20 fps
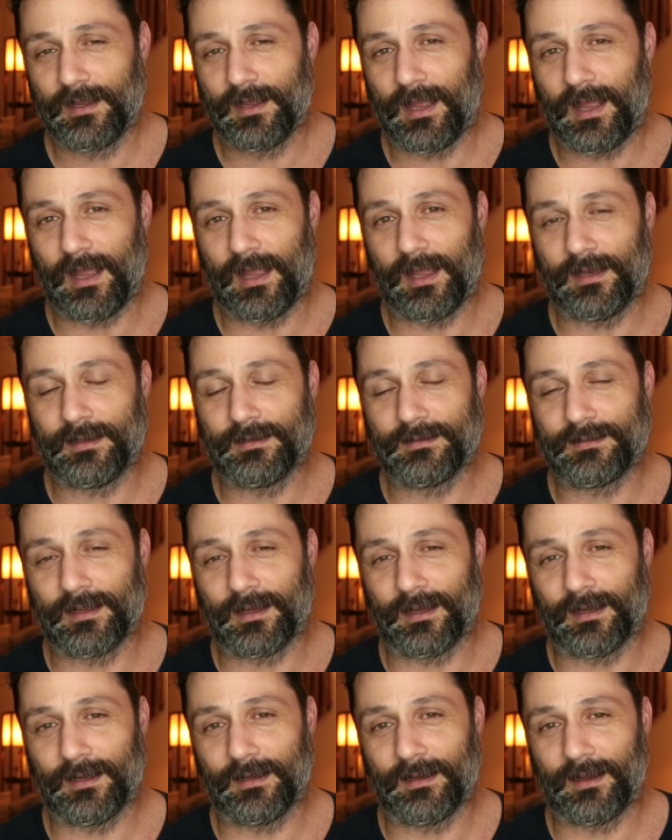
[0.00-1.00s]
and
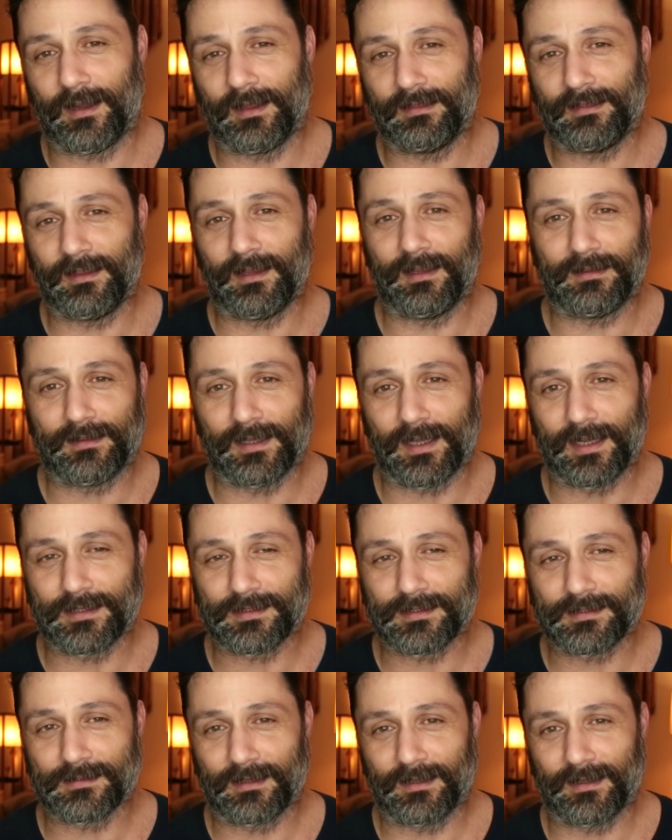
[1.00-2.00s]
I think
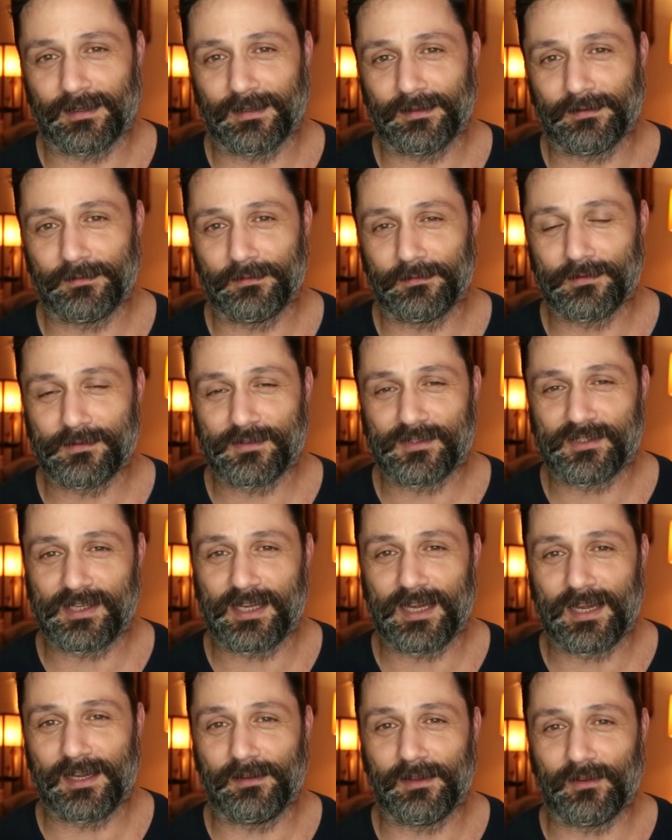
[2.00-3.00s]
that
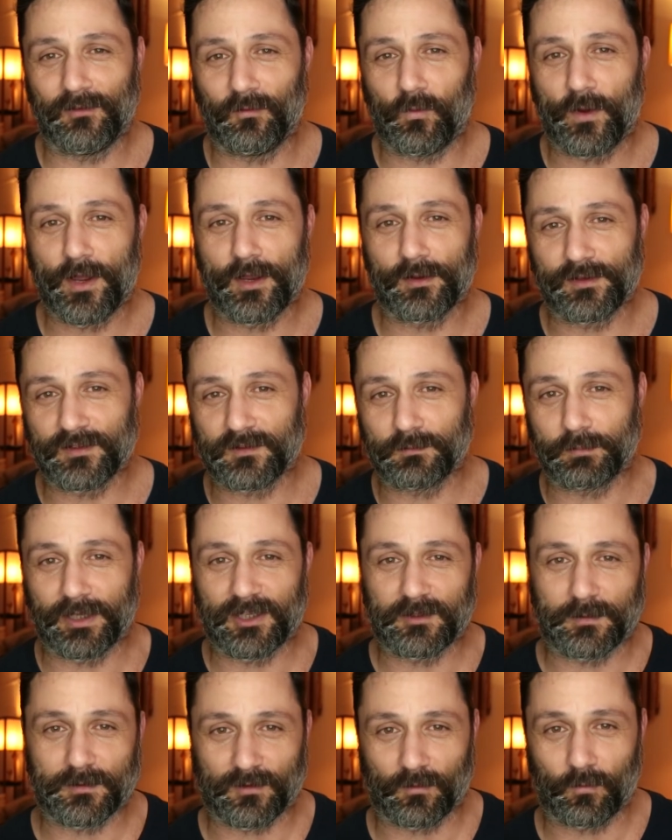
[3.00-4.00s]
seeing these weird
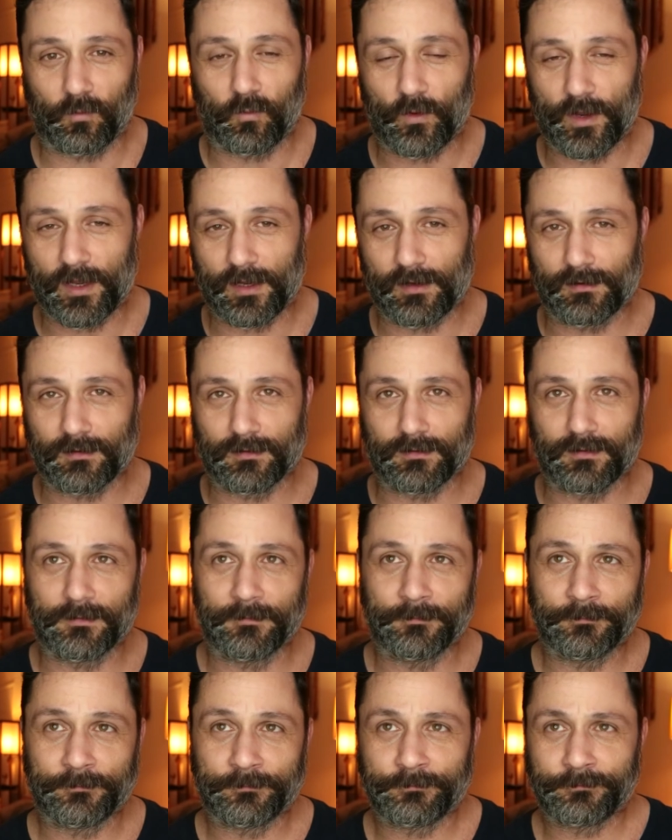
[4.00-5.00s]
displacements or weird
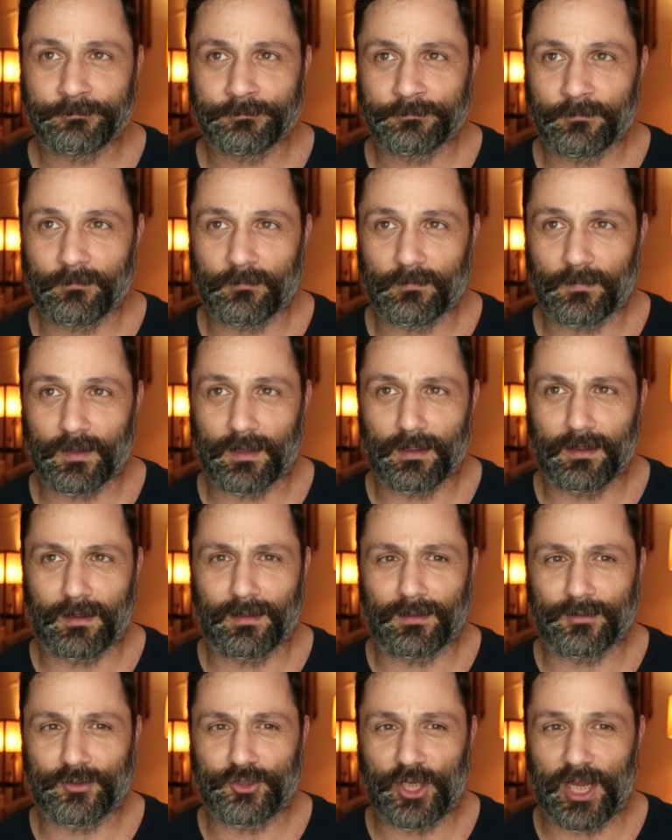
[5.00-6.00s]

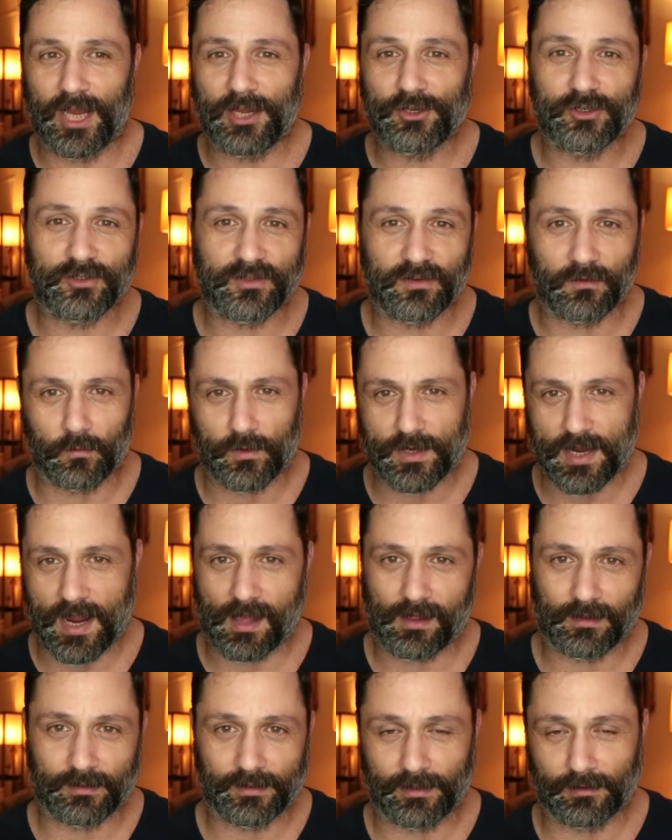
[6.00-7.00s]
changes in
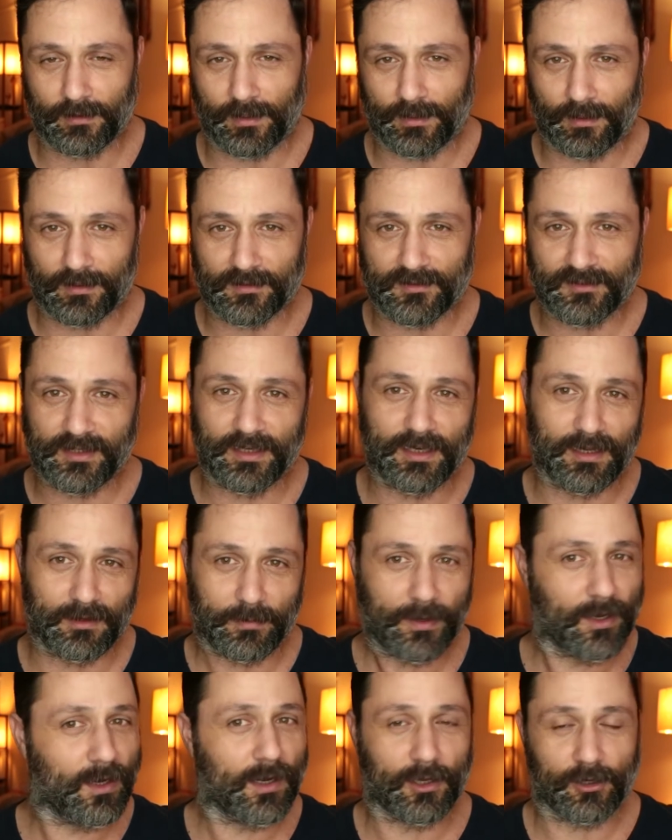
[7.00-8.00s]
reality, like a city
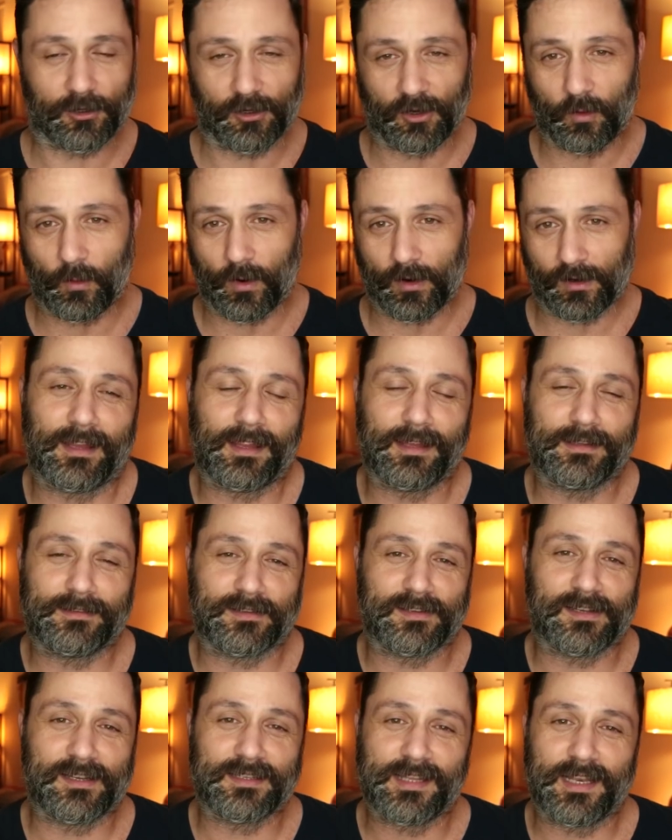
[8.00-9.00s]
appearing out of nowhere. It's
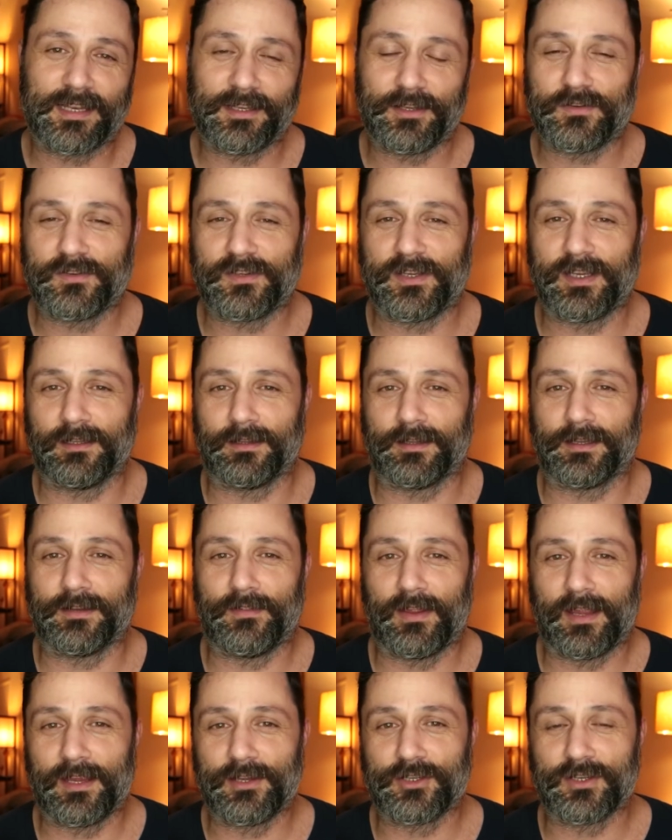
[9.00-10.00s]
an aesthetic you see in a lot
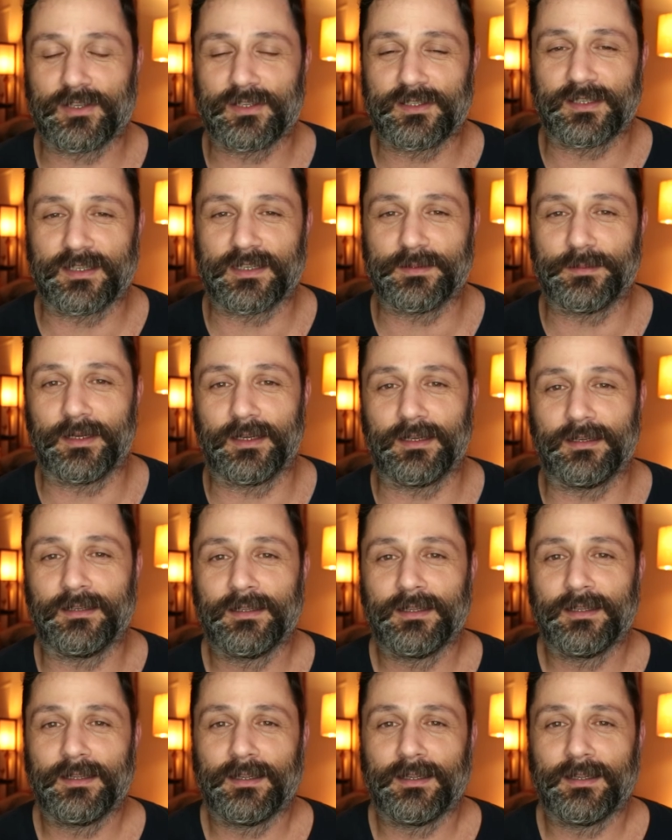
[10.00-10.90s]
of Asian cinema